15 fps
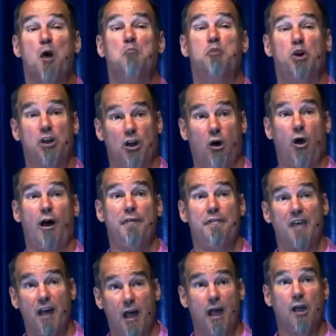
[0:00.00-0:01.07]
Put on
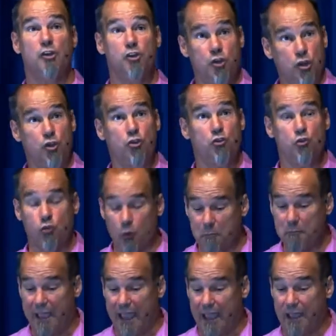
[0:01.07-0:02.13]
the new
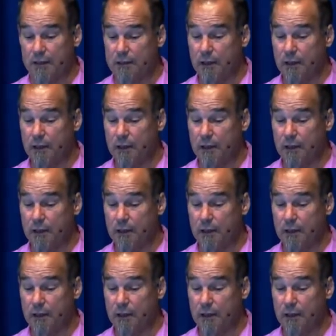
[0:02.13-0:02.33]
man.